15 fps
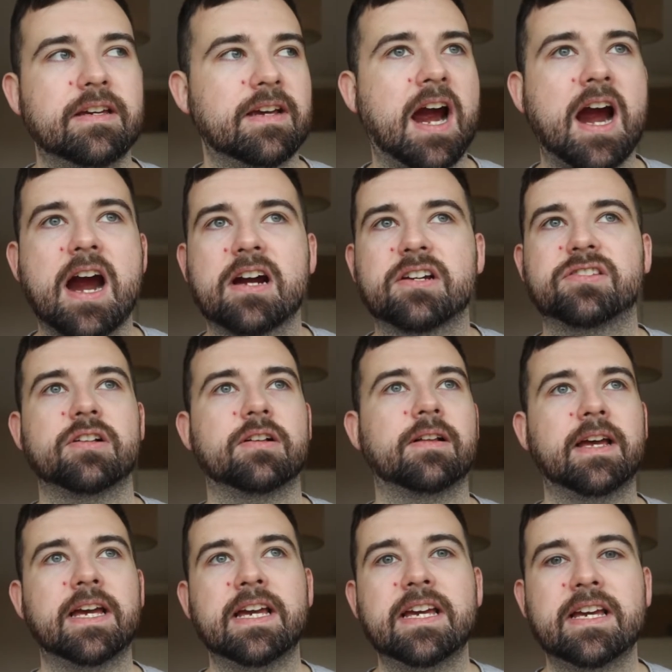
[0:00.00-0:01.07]
Arsenal.
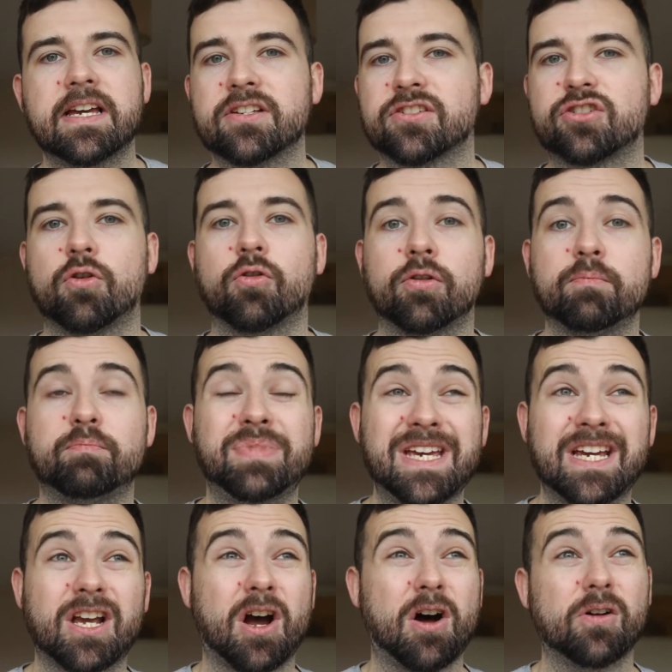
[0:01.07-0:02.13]
He is scoring
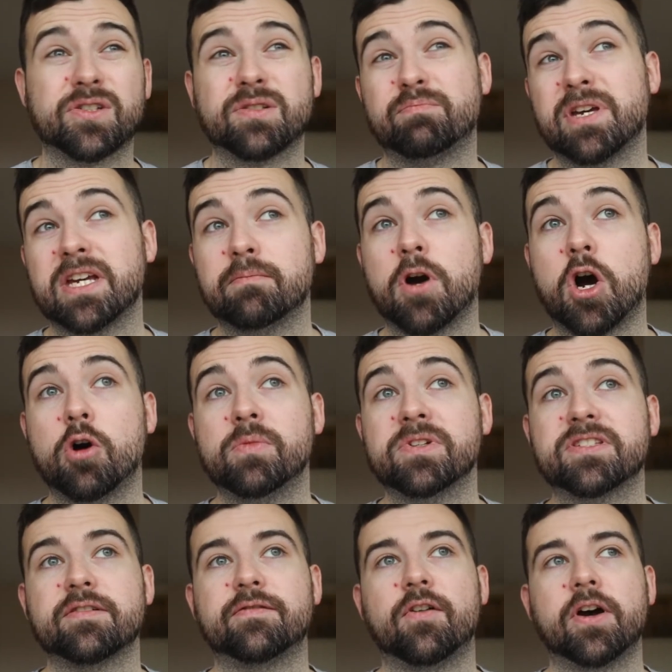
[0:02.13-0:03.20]
big goals in big
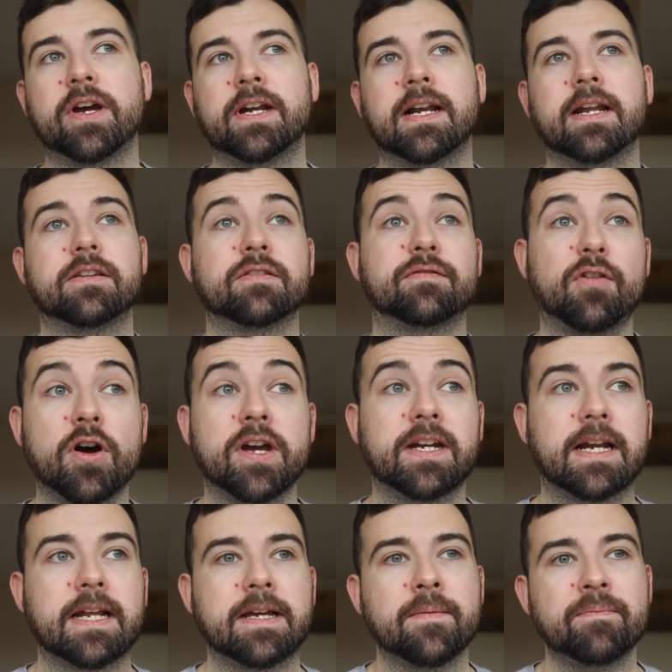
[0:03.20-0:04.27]
moments
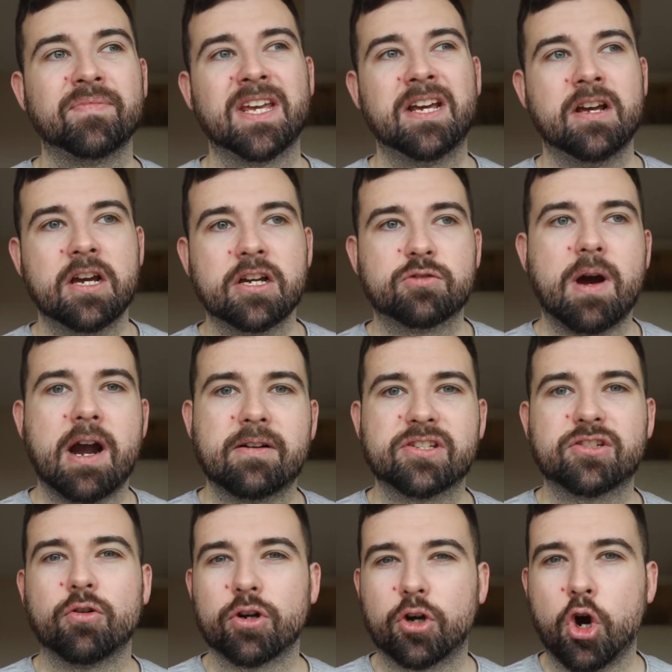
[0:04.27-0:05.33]
defiantly. Suarez
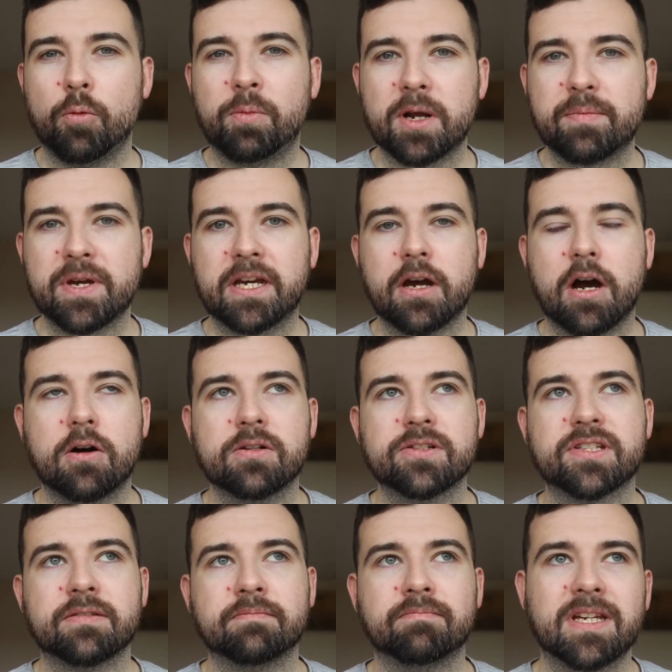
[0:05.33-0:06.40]
scored a couple of big goals
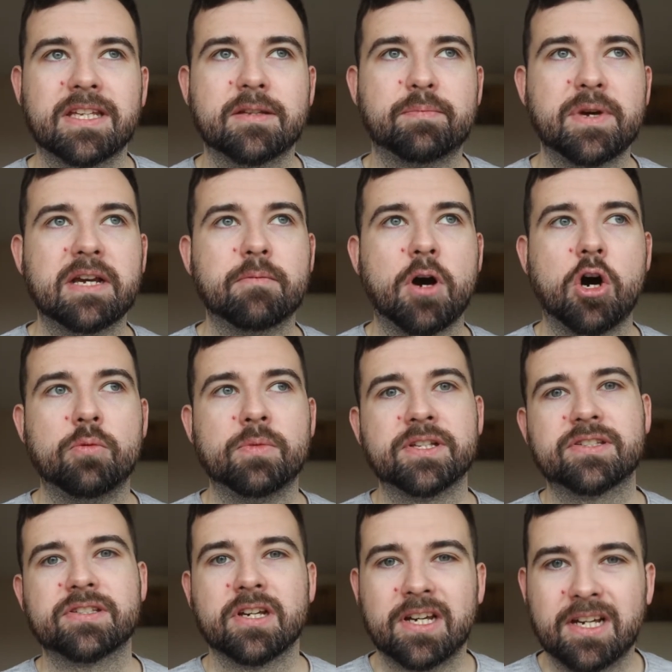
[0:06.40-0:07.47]
in the big
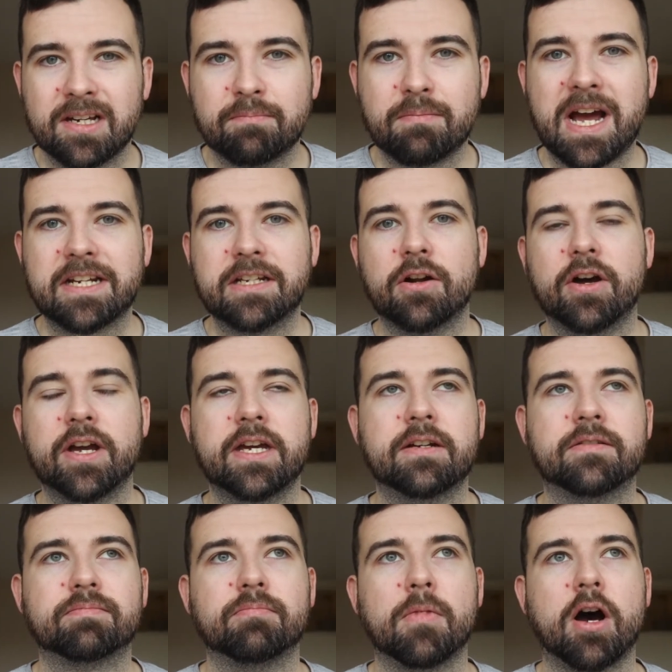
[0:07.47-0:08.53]
moments. Man
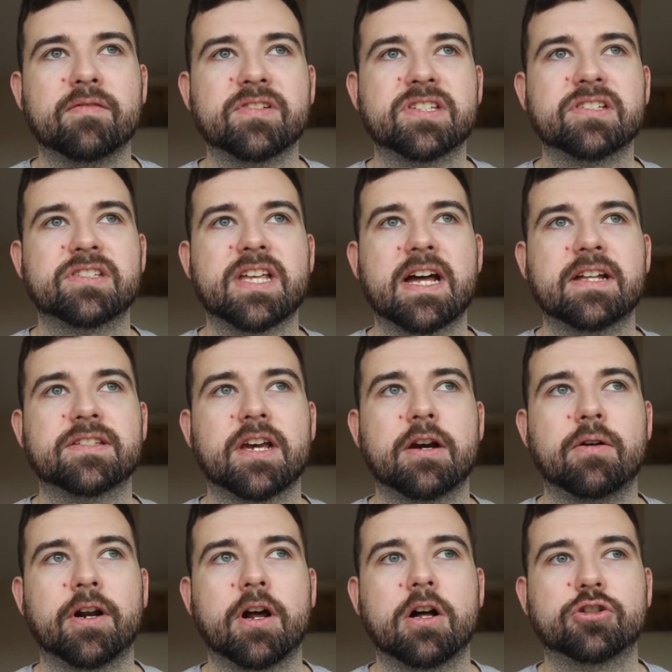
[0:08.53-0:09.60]
United obviously stands
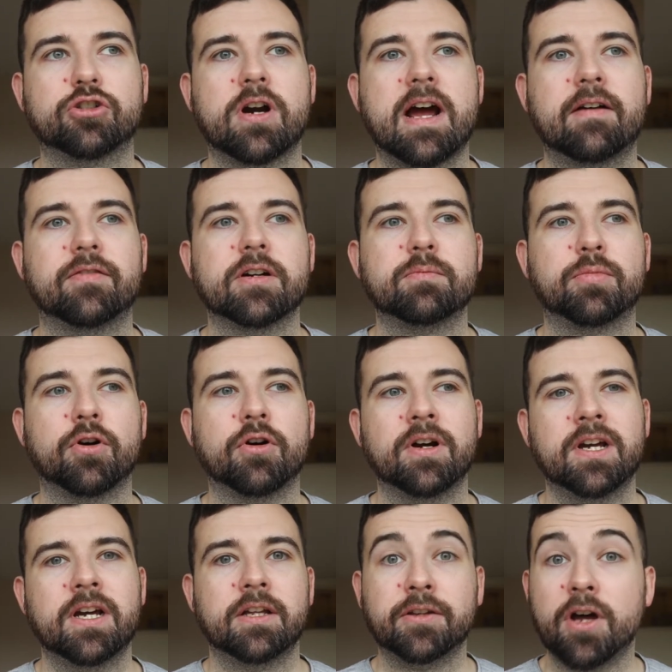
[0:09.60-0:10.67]
out at Old Trafford, but
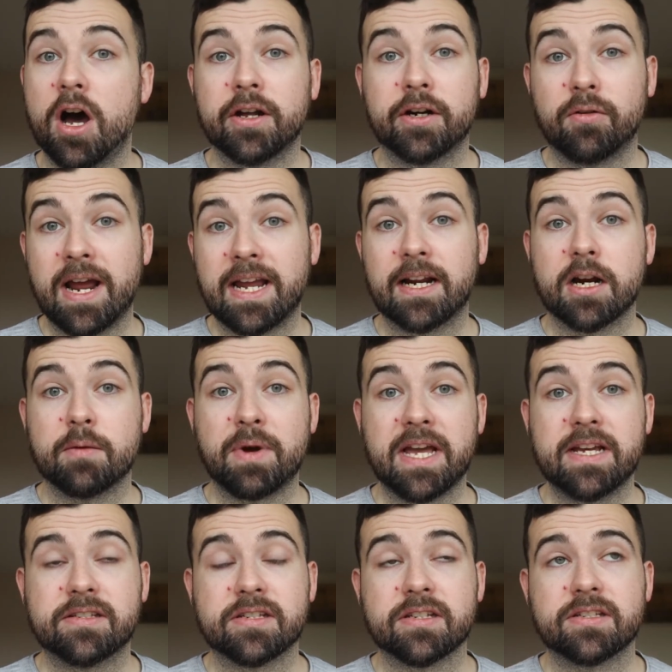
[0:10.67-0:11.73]
not on a regular
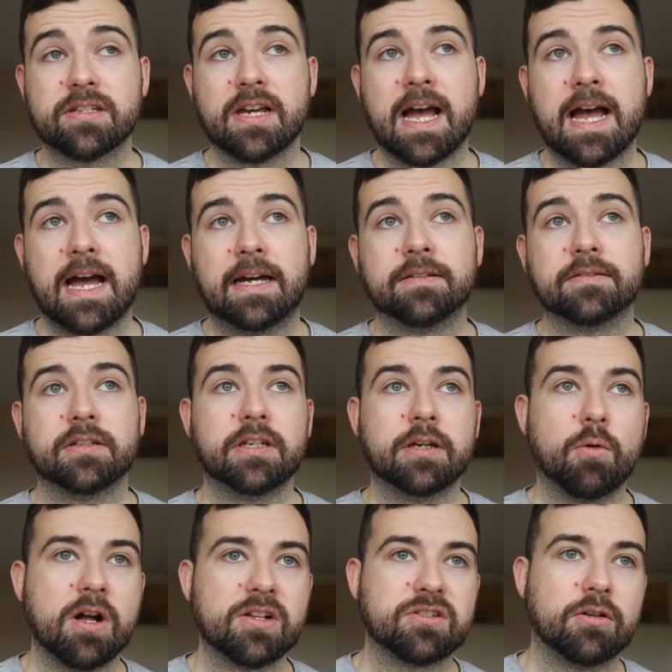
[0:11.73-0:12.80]
basis. And
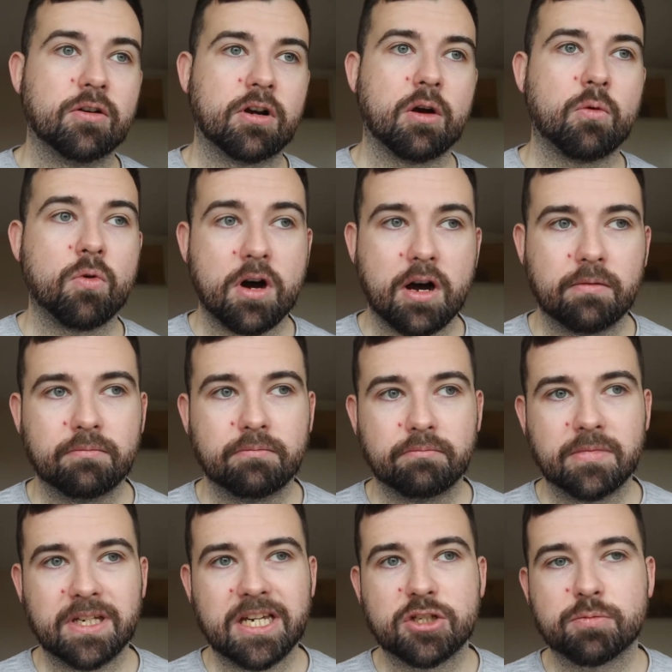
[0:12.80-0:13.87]
you also look at what
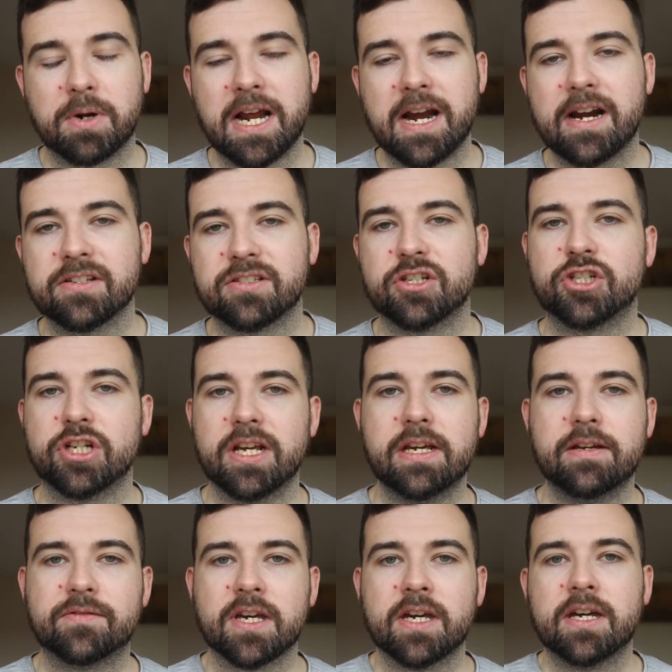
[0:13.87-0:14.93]
each player has
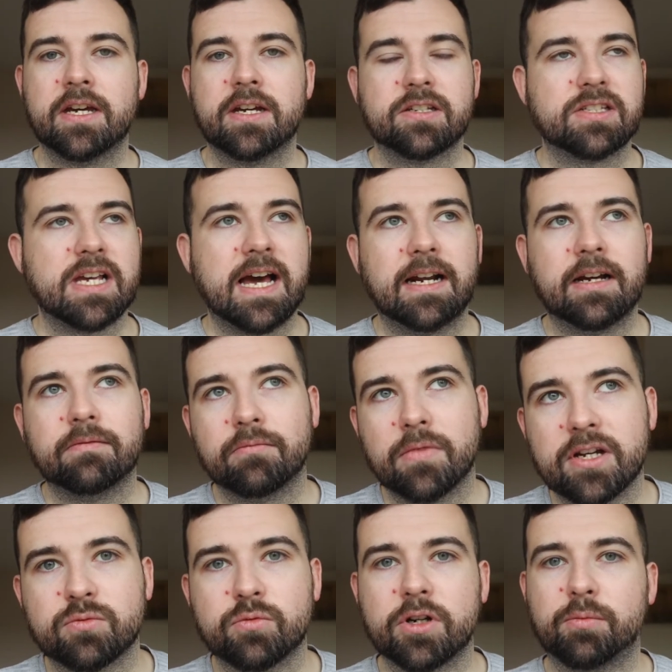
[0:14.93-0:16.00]
achieved. Salah
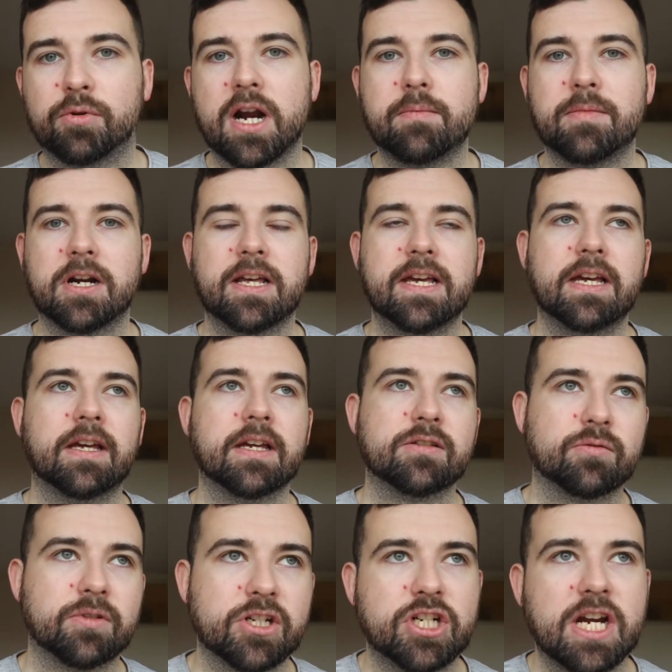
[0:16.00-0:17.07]
has won a Premier League, he's
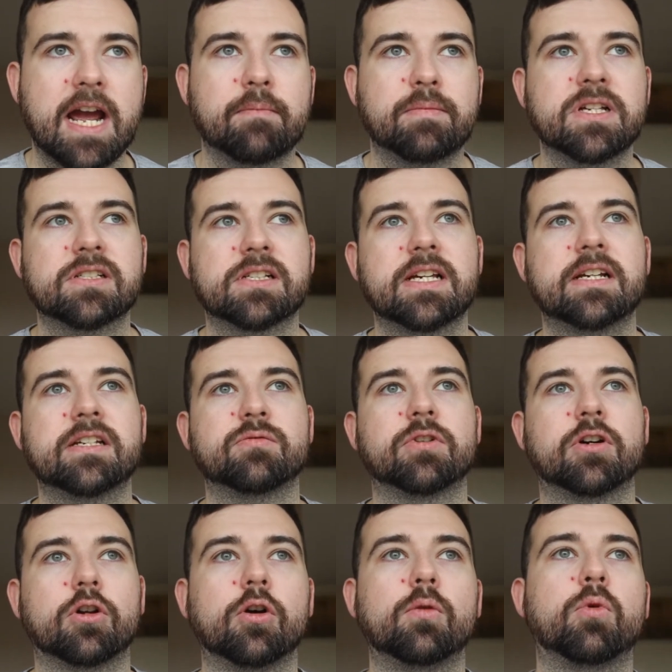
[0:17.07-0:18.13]
won a Champions League, he's won a
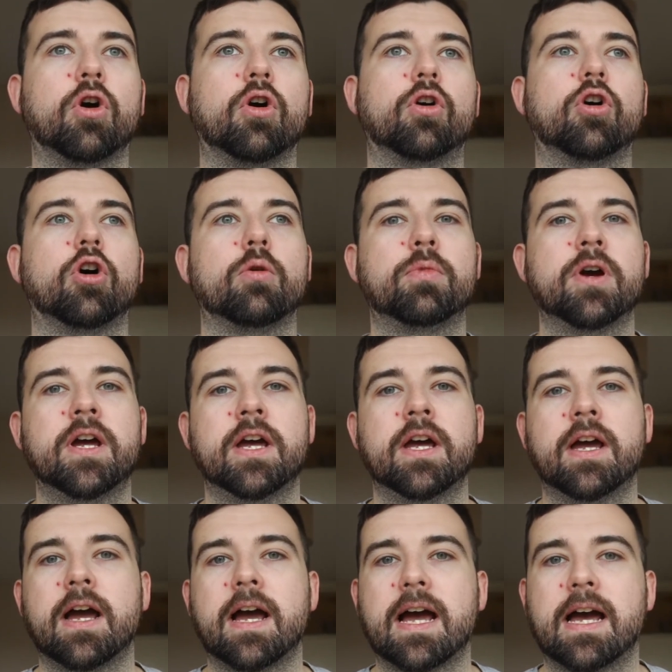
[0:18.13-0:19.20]
Club World Cup,
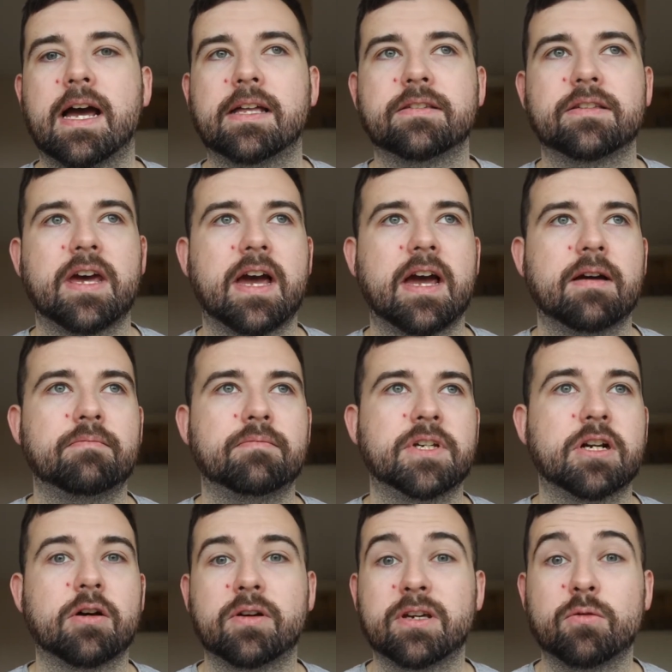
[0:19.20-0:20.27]
and a
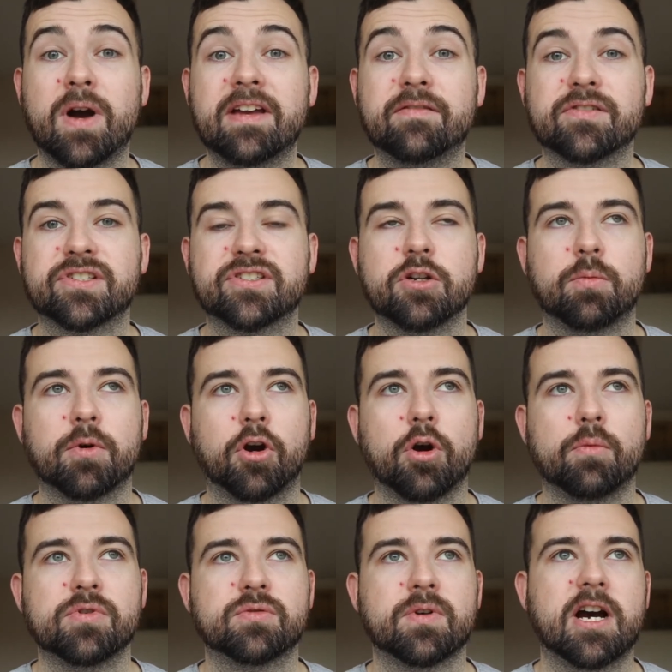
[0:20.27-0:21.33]
UEFA Super
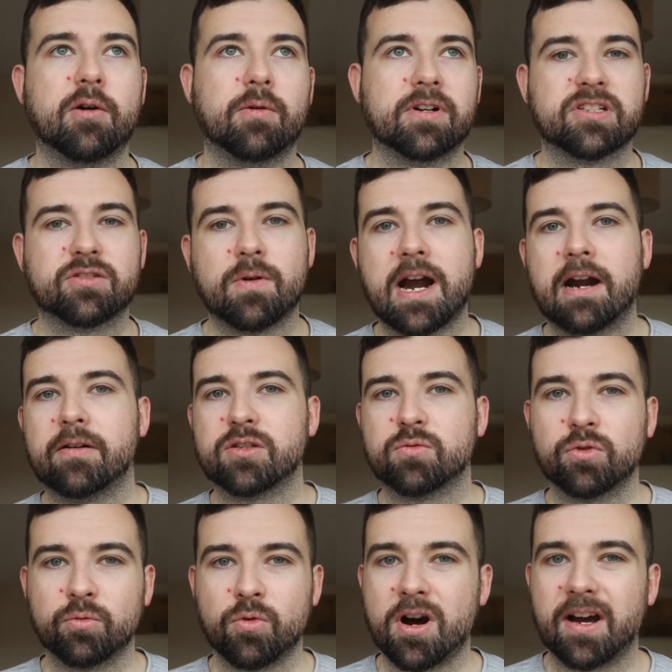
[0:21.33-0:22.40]
Cup as well, whereas Suarez
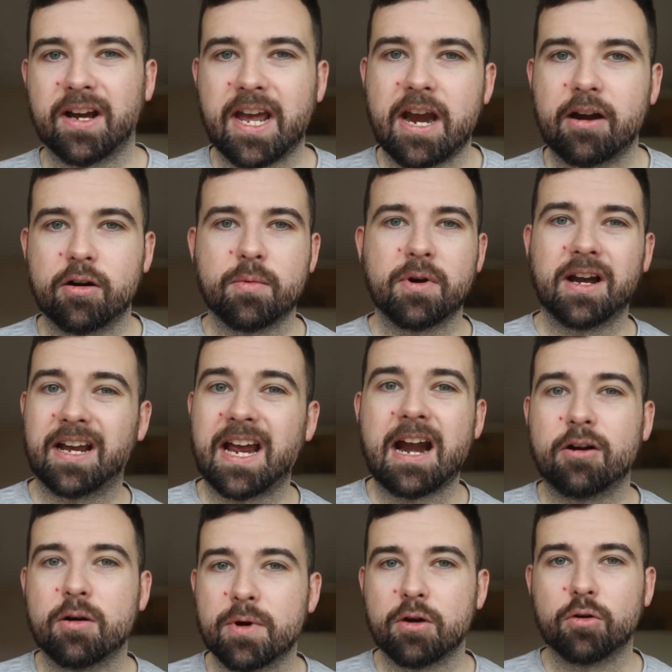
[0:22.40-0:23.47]
won a
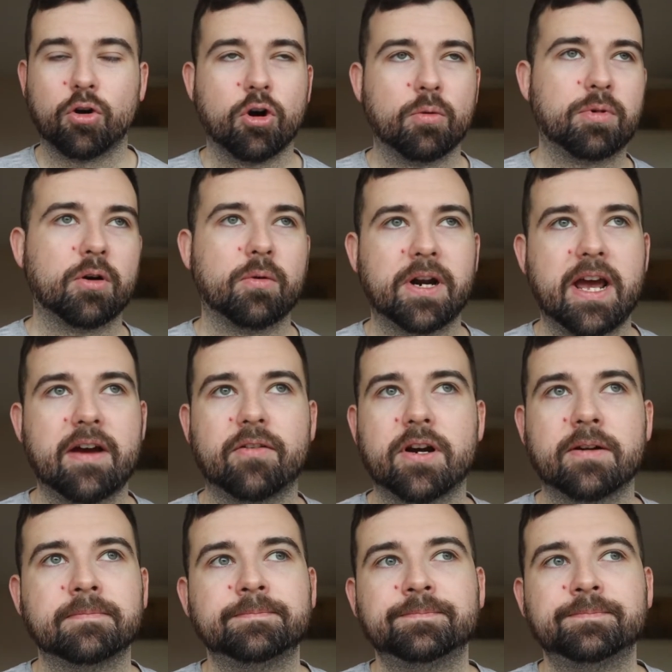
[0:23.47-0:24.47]
Carabao Cup or whatever.